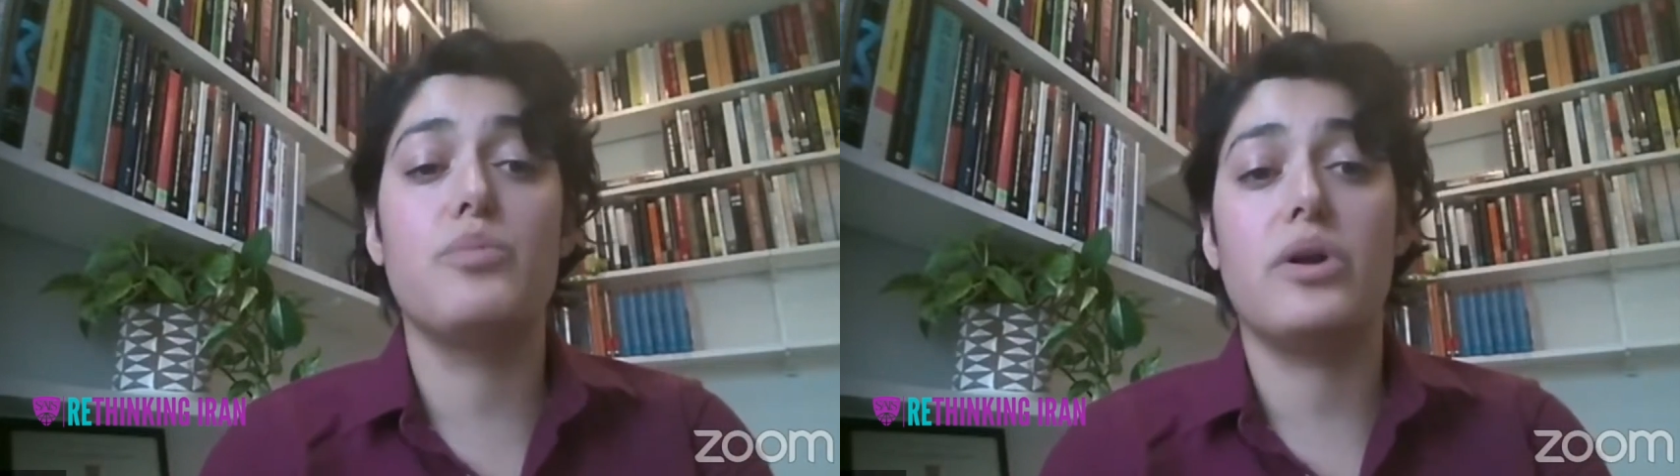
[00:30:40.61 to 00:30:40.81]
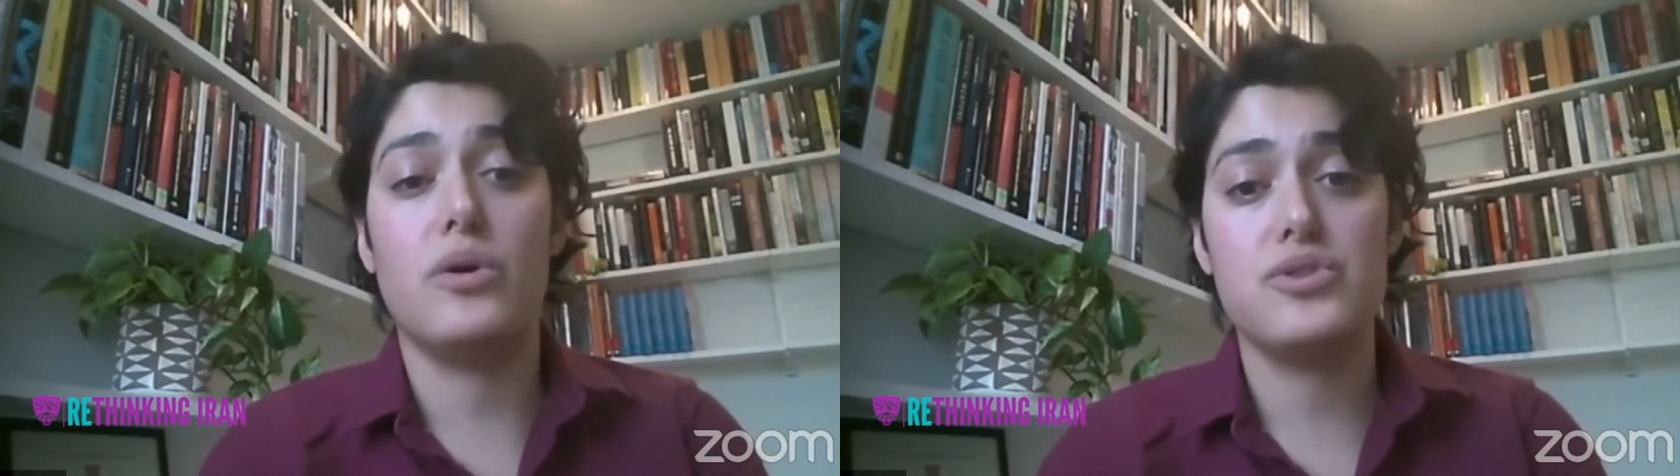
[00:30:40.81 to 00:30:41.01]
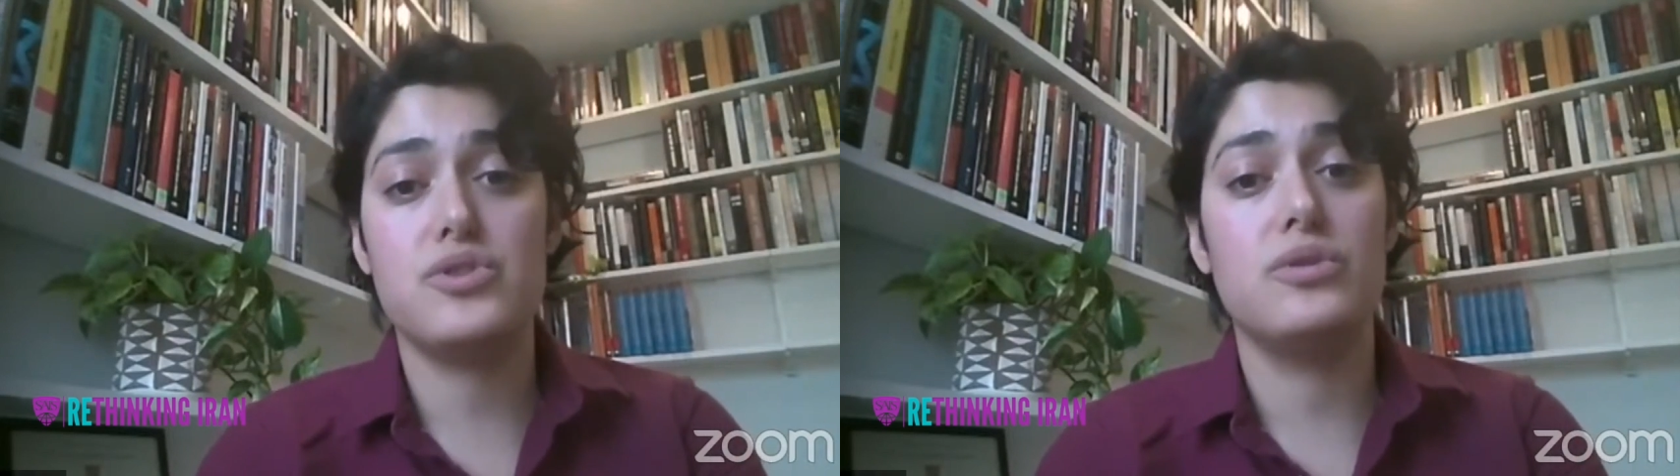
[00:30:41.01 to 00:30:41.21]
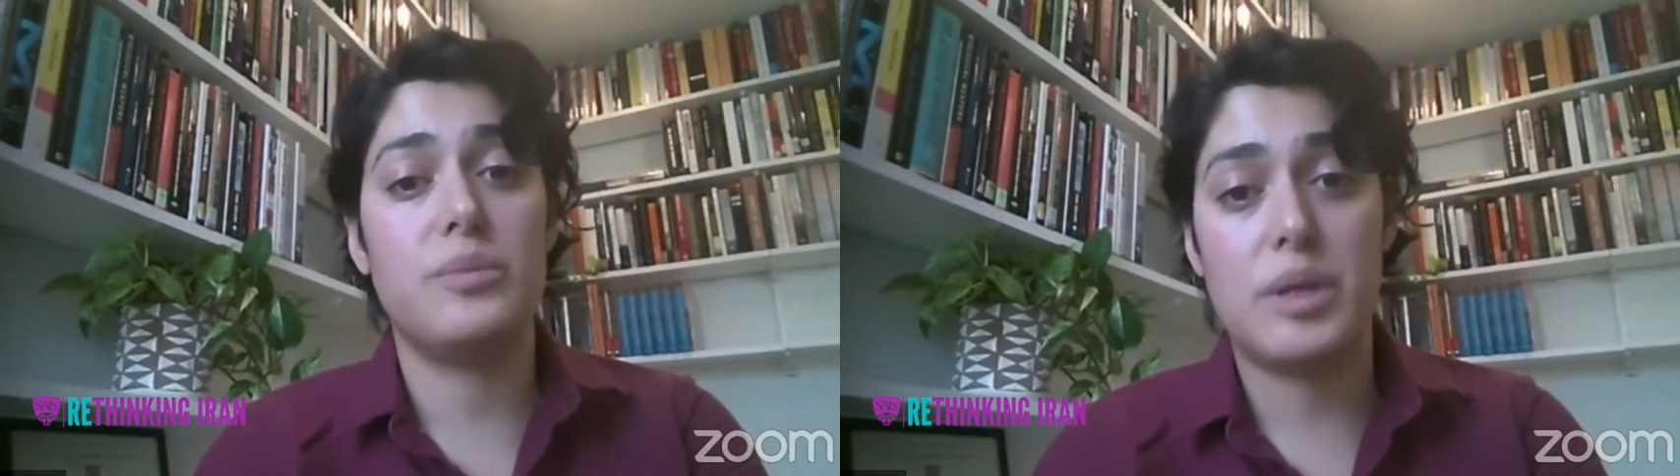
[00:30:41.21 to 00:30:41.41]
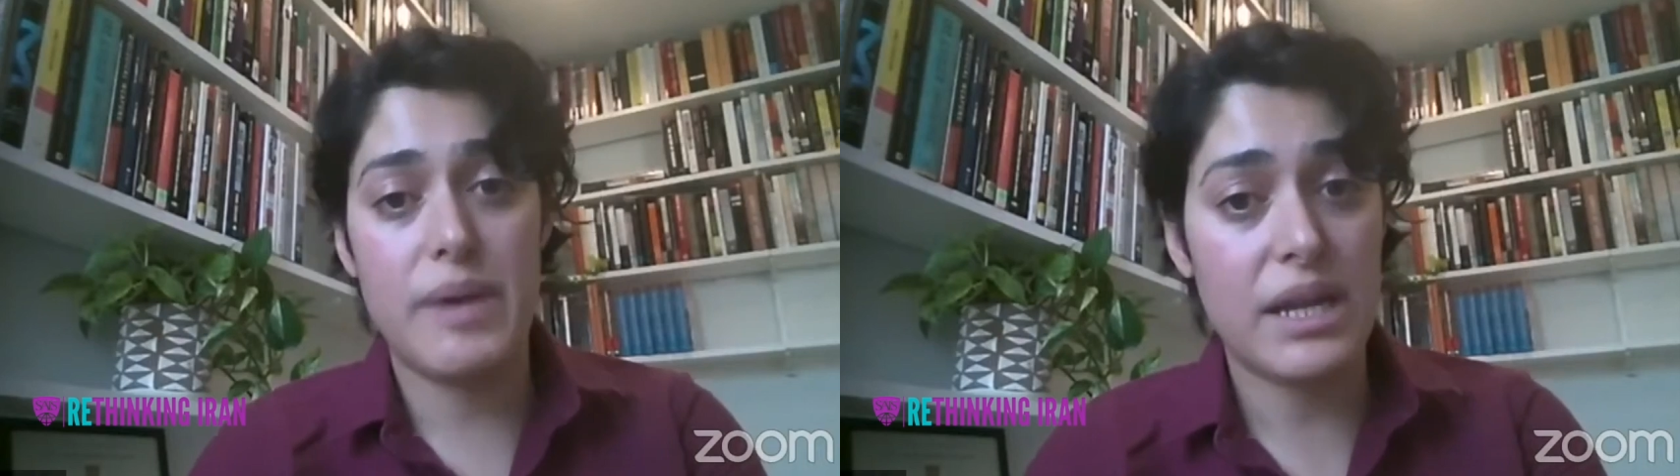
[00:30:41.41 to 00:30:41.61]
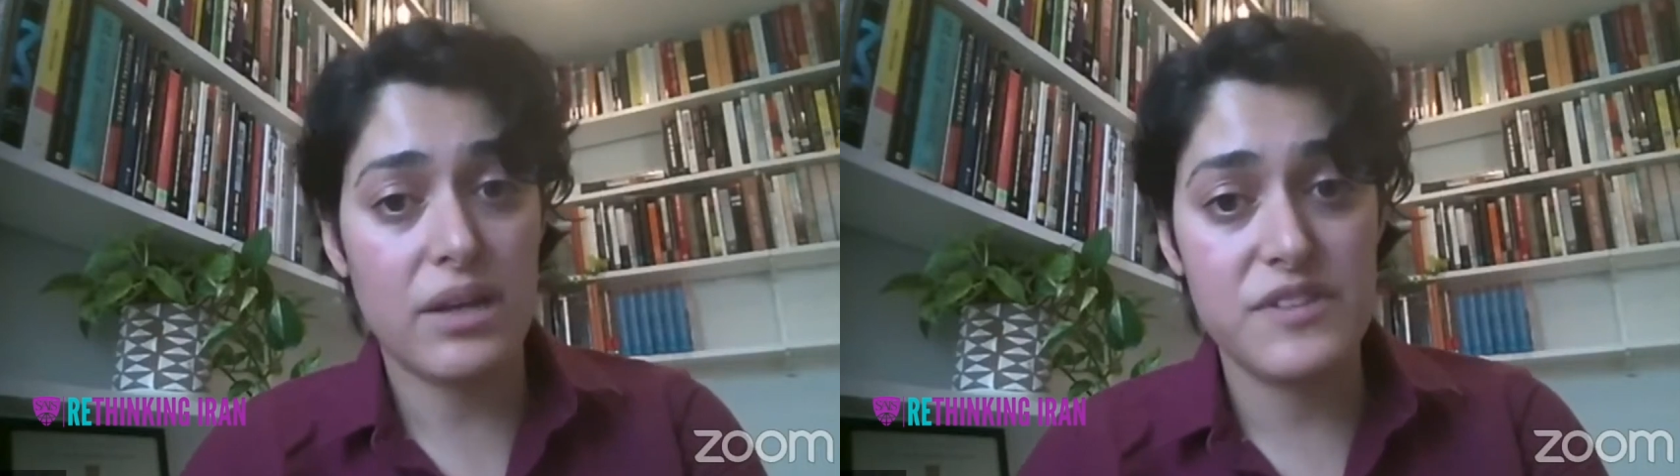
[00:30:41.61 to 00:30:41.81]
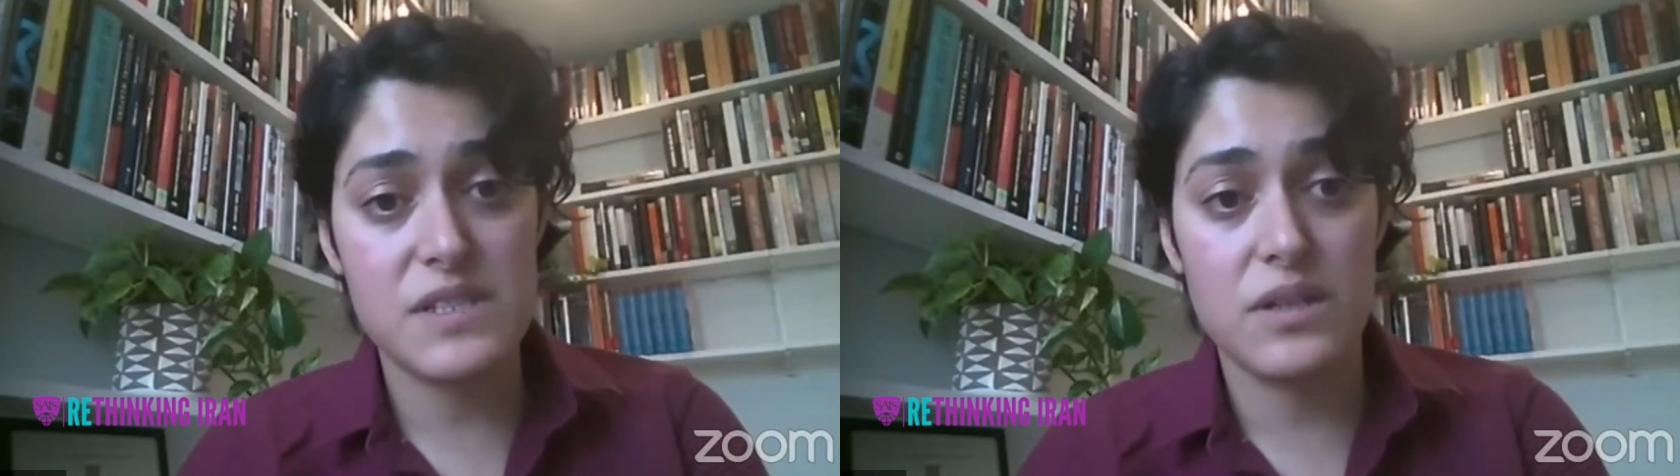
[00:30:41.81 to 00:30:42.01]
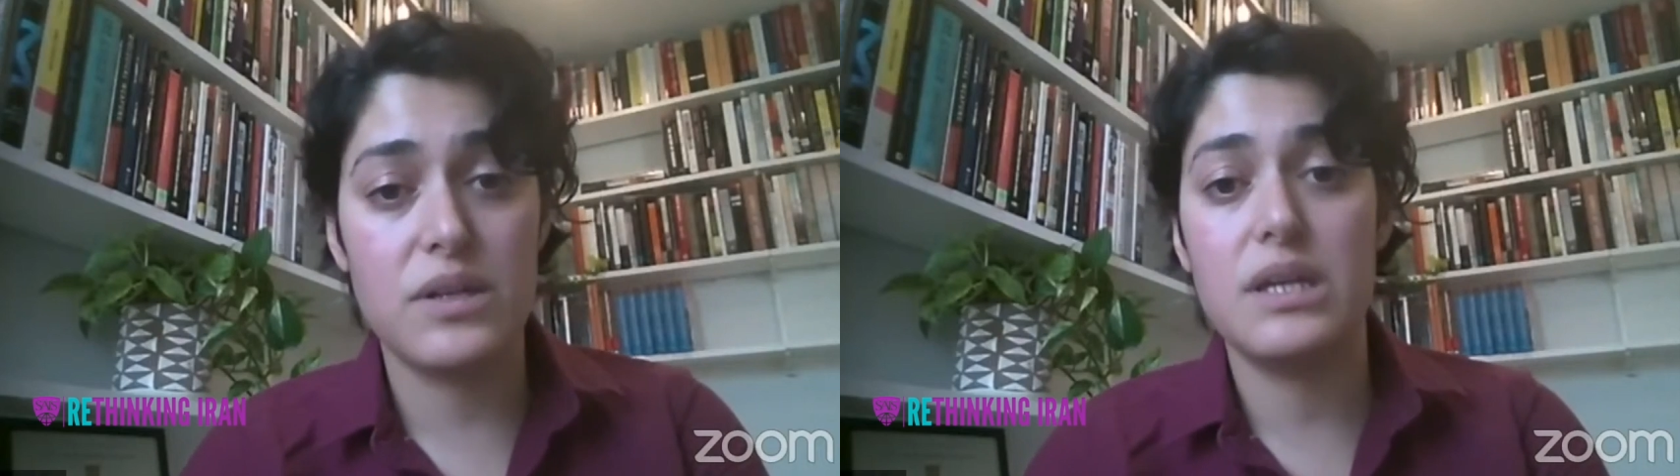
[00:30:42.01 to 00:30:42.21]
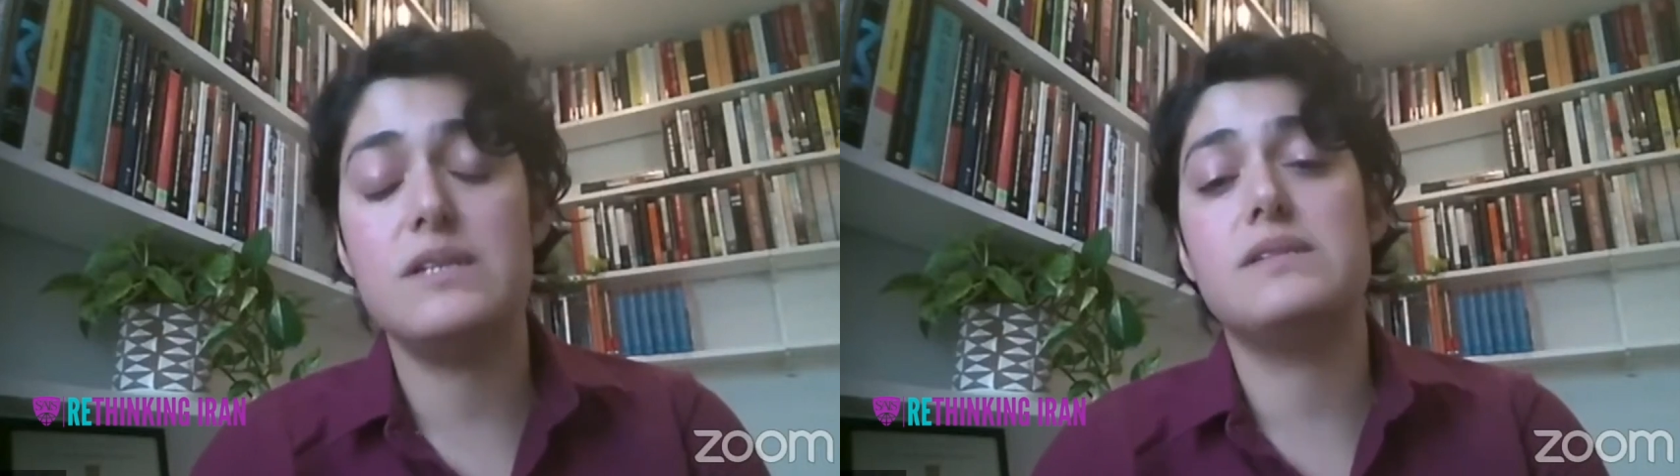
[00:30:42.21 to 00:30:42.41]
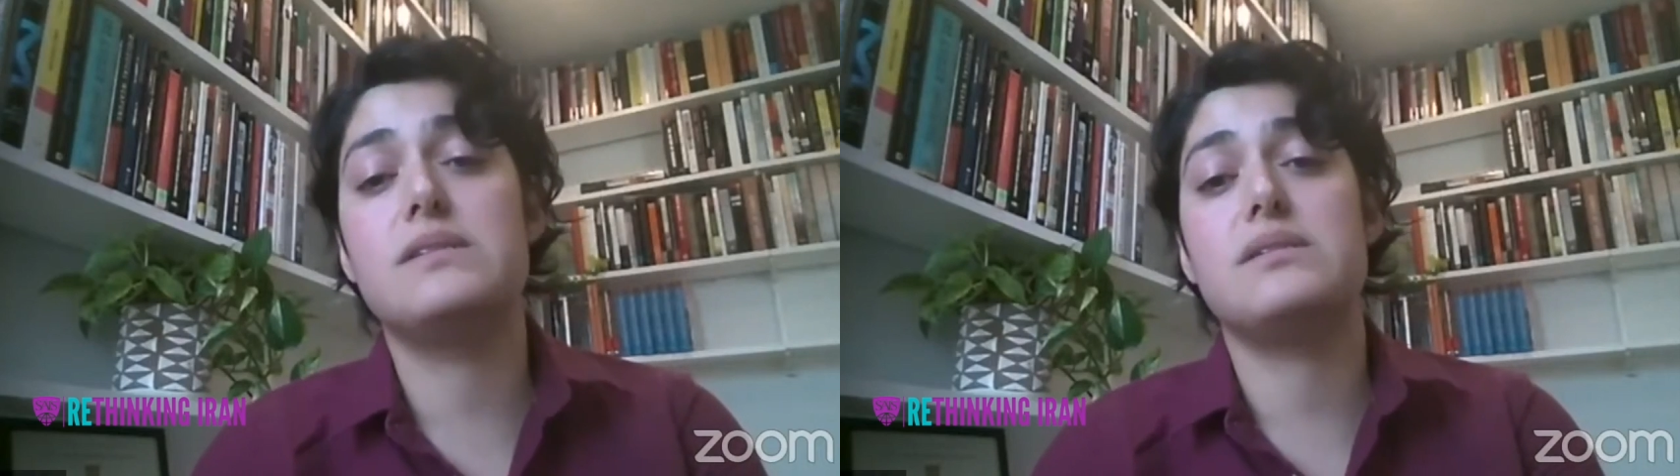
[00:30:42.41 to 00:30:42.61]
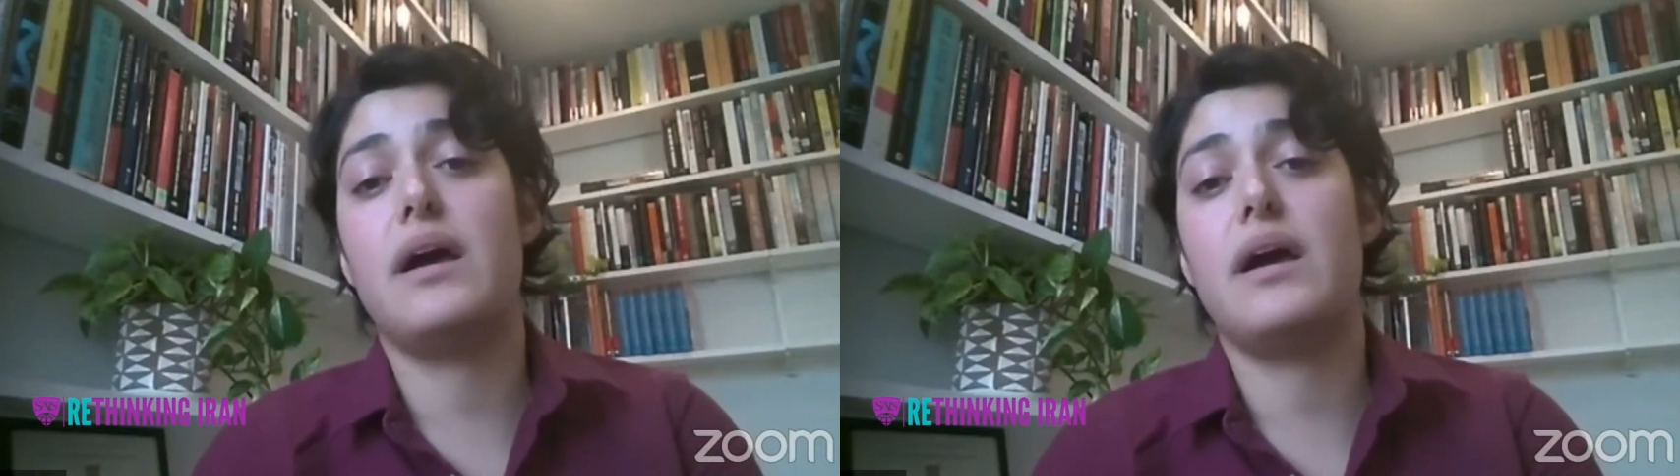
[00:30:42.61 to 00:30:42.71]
but also diplomatic facilities